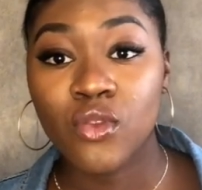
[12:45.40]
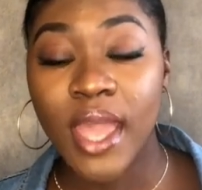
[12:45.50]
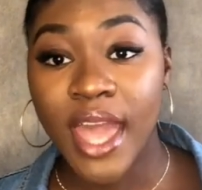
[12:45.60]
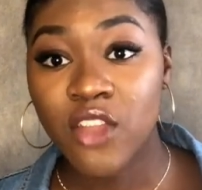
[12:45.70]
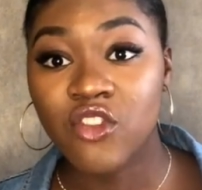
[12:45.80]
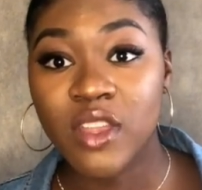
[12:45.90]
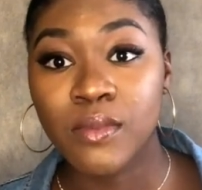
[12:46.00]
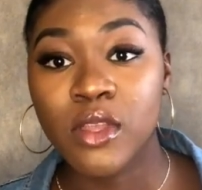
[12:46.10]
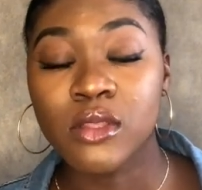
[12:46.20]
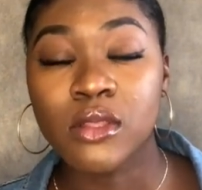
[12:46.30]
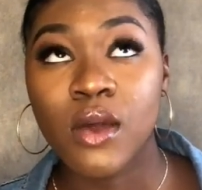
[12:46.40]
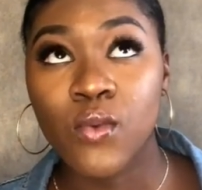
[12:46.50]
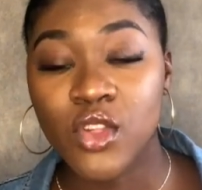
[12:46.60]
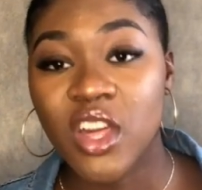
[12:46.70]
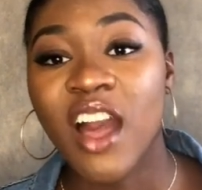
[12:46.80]
hair treatments
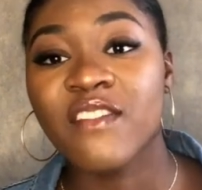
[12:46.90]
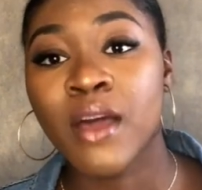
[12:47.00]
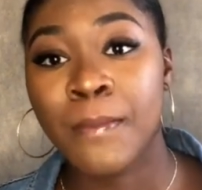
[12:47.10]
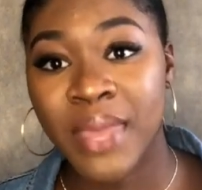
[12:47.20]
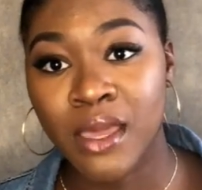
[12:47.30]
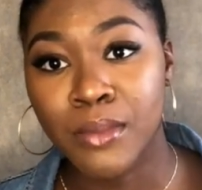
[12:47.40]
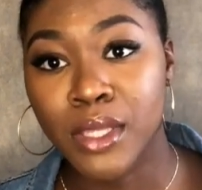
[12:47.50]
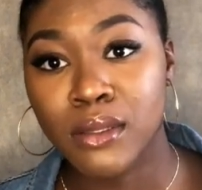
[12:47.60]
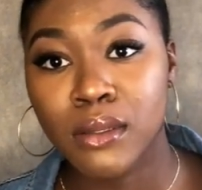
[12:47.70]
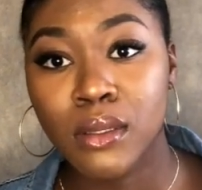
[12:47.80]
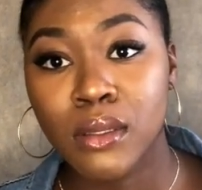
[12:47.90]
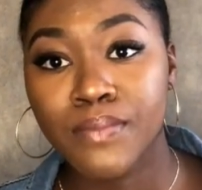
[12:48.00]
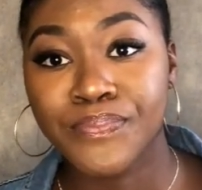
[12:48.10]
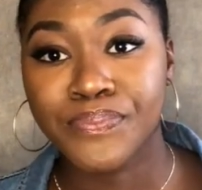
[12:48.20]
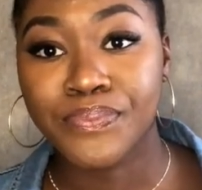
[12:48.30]
which have pigment.
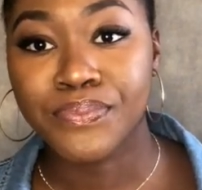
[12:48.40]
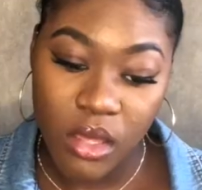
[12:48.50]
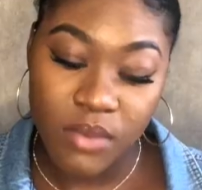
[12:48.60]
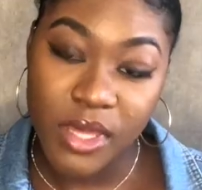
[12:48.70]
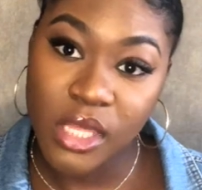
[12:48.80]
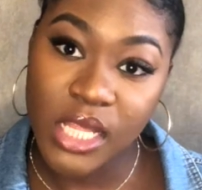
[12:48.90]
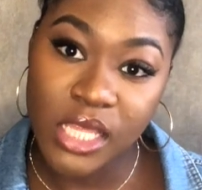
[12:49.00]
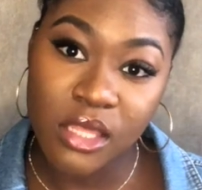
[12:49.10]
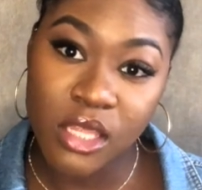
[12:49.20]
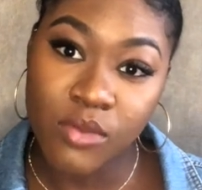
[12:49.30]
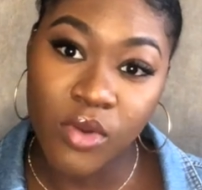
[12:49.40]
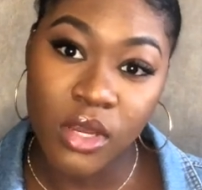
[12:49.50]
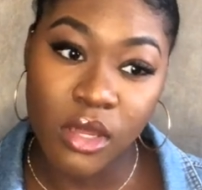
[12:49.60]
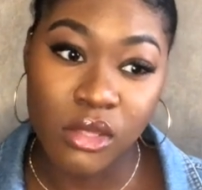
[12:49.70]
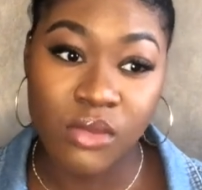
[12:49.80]
Basically, these
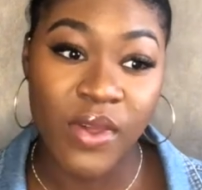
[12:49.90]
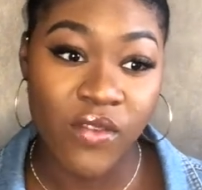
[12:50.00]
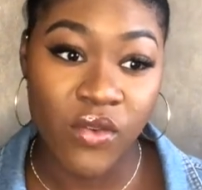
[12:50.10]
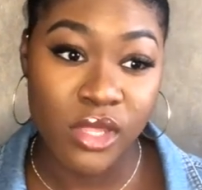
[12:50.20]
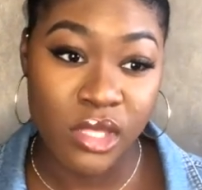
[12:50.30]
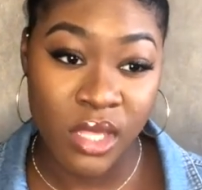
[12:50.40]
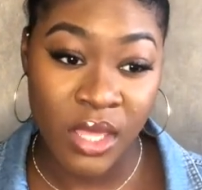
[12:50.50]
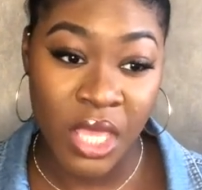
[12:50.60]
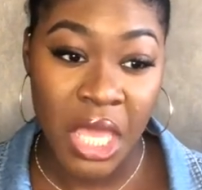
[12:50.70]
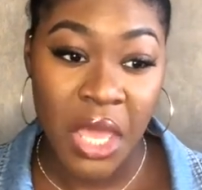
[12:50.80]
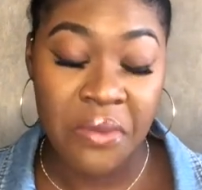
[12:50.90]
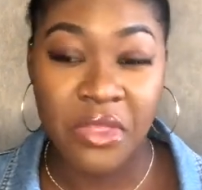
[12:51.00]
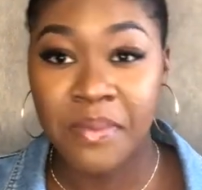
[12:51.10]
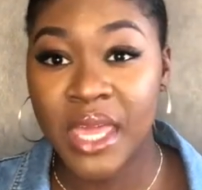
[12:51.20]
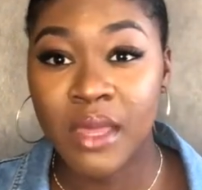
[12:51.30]
products, whether it's the
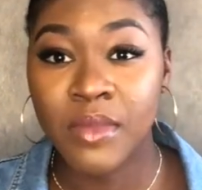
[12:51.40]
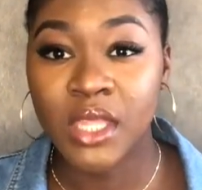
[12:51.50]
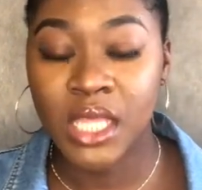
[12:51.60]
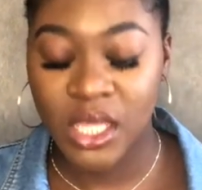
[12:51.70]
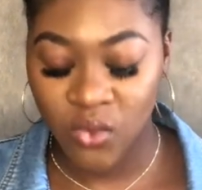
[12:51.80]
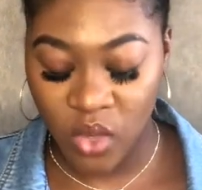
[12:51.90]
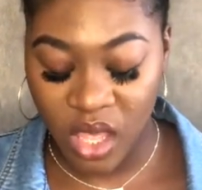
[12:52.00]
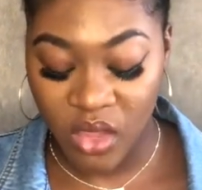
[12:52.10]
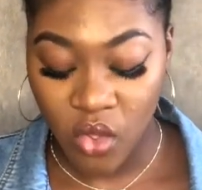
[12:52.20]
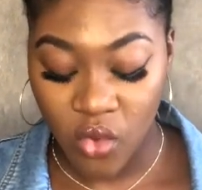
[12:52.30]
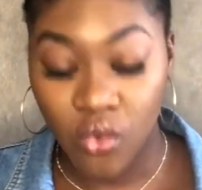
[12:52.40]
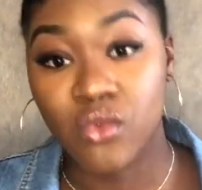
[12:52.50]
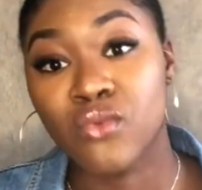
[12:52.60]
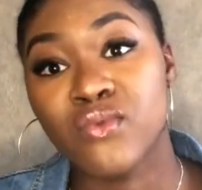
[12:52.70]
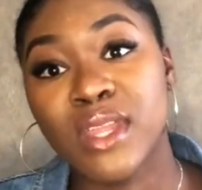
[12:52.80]
pigmented one or
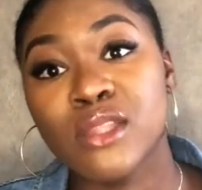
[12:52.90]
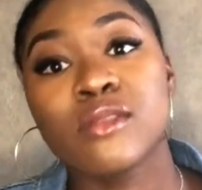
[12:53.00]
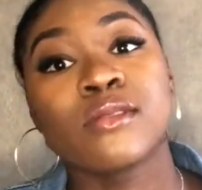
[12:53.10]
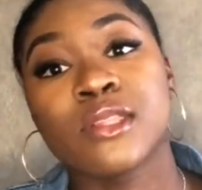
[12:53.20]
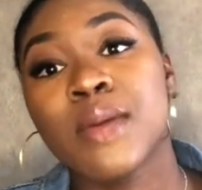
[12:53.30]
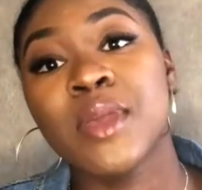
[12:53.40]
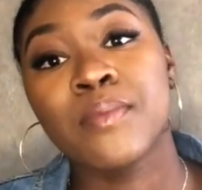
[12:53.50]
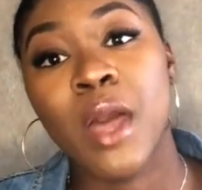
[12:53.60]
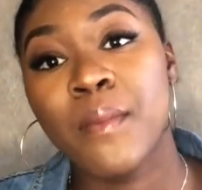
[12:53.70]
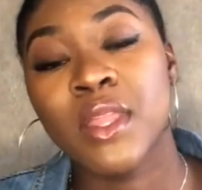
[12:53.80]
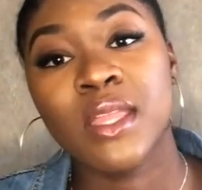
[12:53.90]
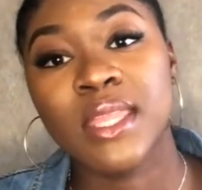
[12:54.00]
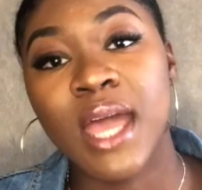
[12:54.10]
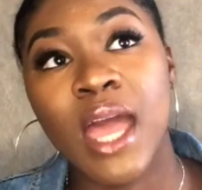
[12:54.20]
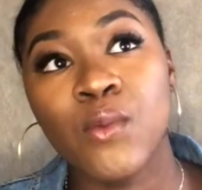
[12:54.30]
the rinse or the semi-permanent
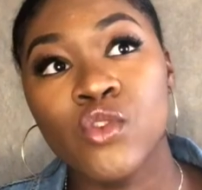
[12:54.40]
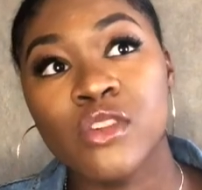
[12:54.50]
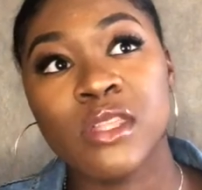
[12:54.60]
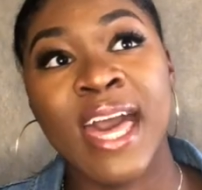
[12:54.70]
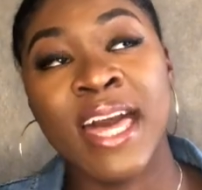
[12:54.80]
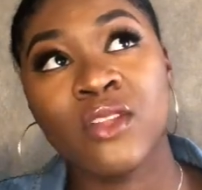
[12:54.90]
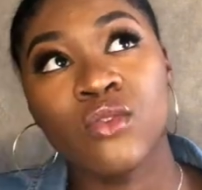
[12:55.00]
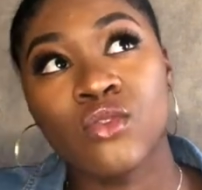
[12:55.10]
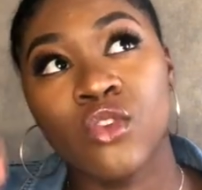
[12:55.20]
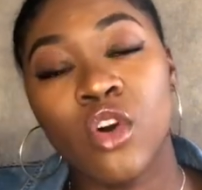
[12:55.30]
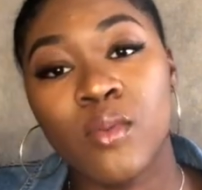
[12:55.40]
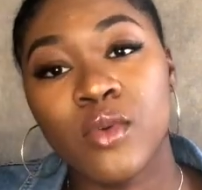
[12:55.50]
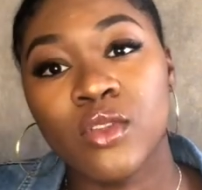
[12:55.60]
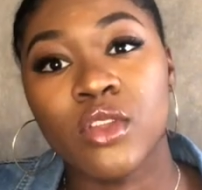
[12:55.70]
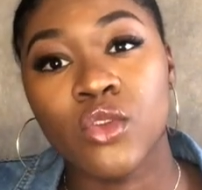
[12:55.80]
dye, will just add on top
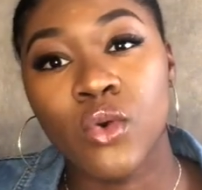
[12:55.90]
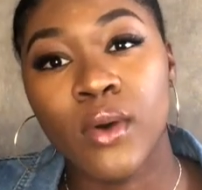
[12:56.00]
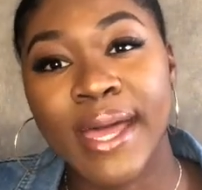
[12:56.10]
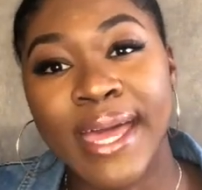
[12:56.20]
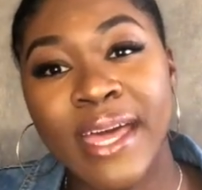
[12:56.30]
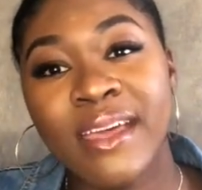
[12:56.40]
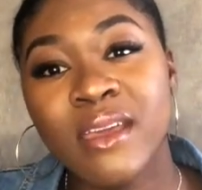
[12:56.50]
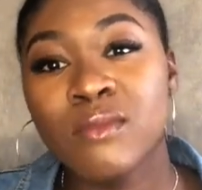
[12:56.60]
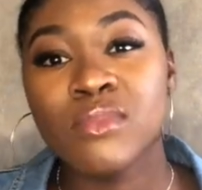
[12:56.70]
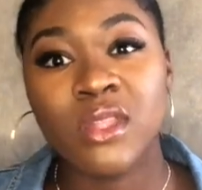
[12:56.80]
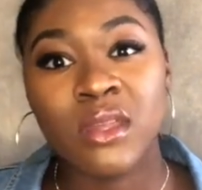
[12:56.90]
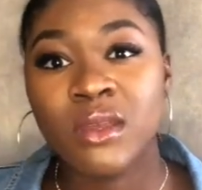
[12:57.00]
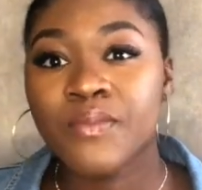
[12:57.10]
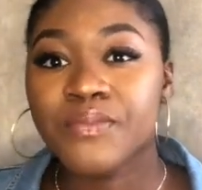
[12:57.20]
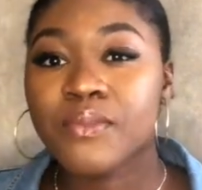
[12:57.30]
onto your hair, so
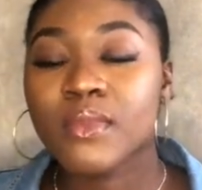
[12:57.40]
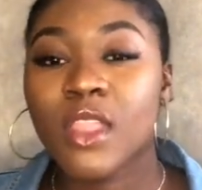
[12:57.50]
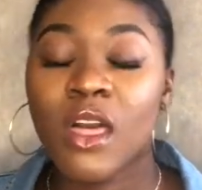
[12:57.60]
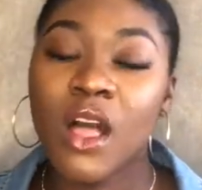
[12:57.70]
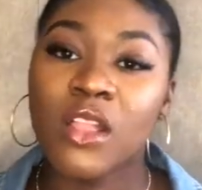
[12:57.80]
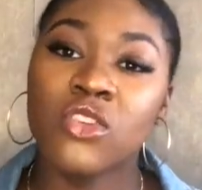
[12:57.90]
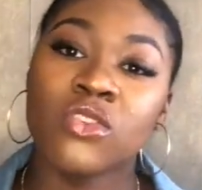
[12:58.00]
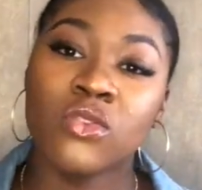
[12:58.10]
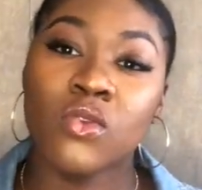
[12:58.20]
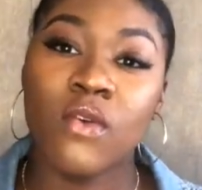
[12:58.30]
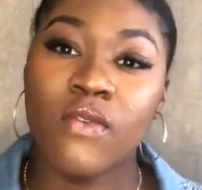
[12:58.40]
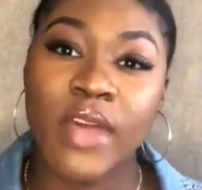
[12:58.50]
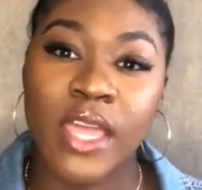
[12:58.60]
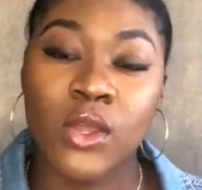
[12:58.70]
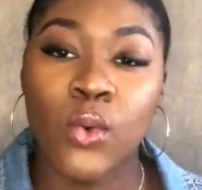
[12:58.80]
the color should not
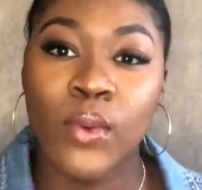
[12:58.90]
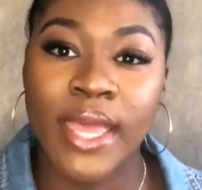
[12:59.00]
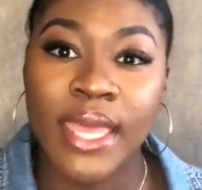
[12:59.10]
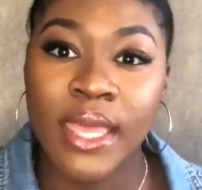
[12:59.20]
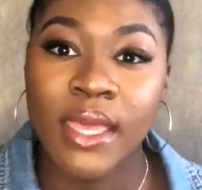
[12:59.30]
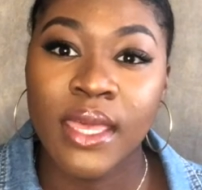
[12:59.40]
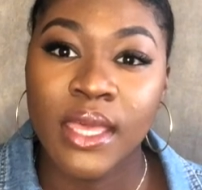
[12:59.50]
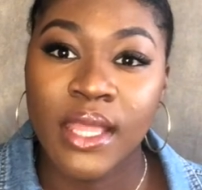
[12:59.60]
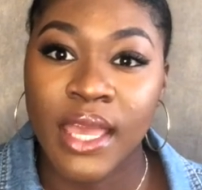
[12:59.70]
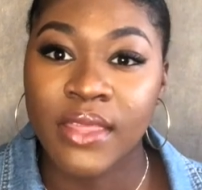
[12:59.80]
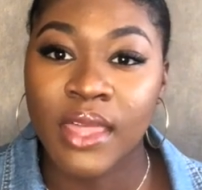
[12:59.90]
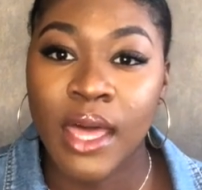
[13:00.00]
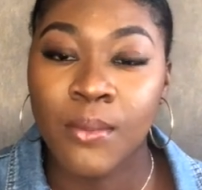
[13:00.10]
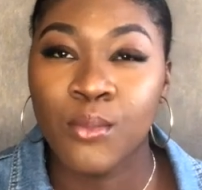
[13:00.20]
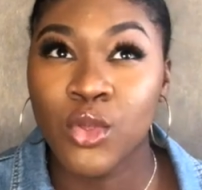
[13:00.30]
fade away like
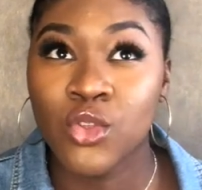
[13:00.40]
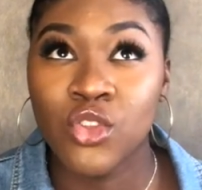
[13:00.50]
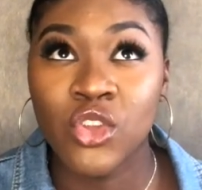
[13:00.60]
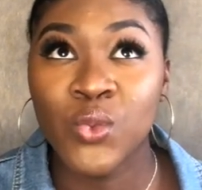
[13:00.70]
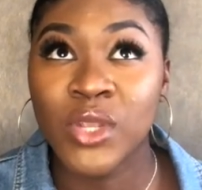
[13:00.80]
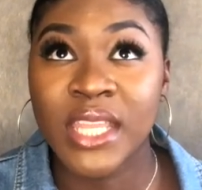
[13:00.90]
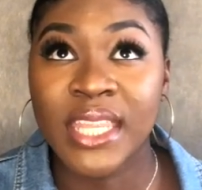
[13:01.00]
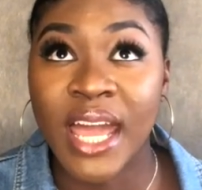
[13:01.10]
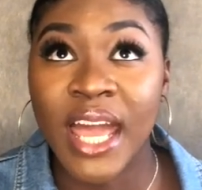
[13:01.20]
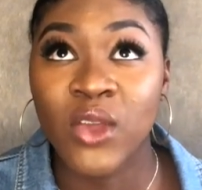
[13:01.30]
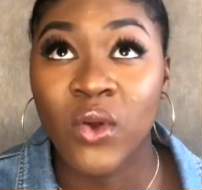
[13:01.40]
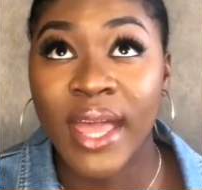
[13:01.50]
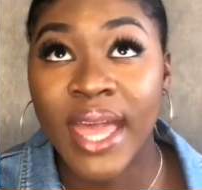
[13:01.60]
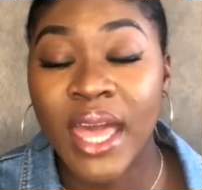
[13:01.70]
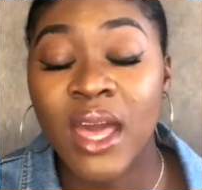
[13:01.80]
that. But you do want to dye your
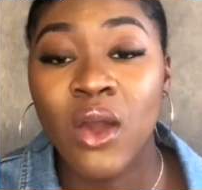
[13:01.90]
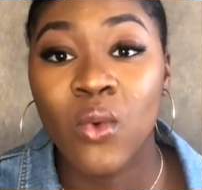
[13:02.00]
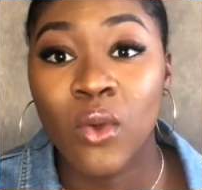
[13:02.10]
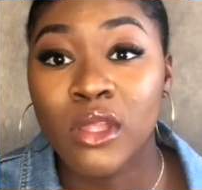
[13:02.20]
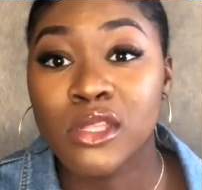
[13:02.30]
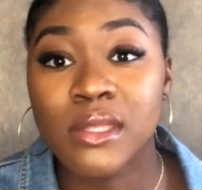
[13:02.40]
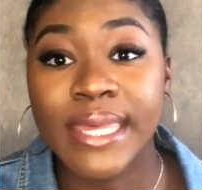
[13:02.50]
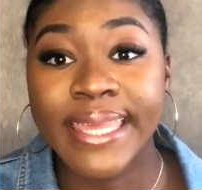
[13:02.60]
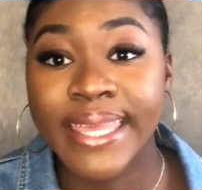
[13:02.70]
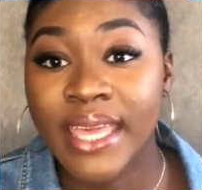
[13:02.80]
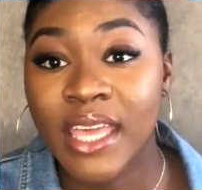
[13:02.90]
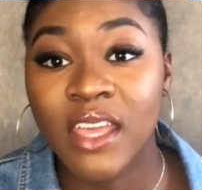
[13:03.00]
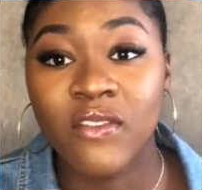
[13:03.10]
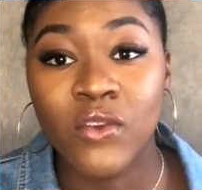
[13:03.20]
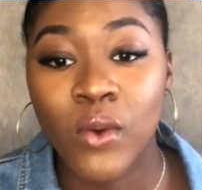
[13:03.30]
hair once a year
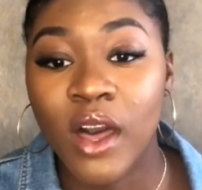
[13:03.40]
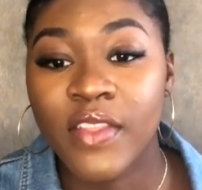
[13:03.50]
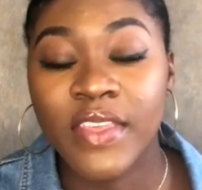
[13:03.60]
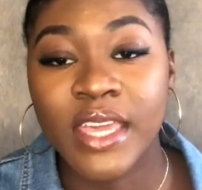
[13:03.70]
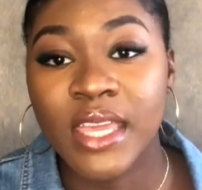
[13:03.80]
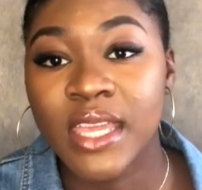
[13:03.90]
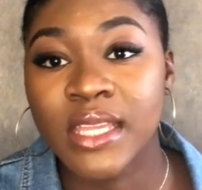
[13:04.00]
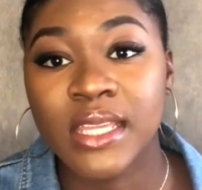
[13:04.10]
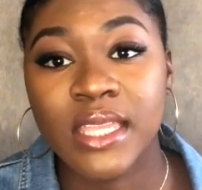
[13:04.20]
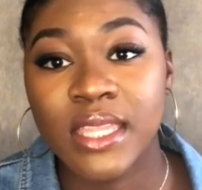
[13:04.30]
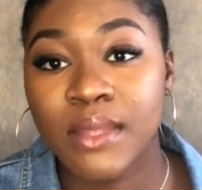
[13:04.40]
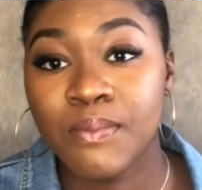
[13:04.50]
if you are thinking to